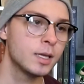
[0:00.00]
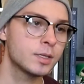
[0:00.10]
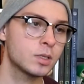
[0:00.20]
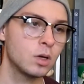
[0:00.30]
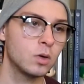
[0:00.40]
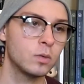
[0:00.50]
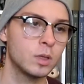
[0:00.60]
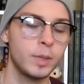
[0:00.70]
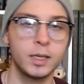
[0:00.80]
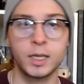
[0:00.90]
So
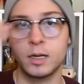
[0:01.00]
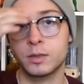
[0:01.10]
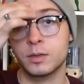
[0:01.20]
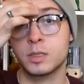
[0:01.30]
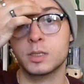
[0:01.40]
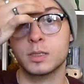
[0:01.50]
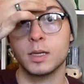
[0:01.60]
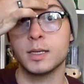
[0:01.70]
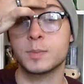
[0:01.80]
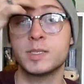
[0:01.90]
the main characters,
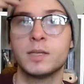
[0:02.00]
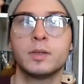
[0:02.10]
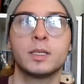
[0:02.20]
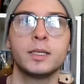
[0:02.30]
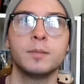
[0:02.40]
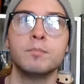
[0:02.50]
specifically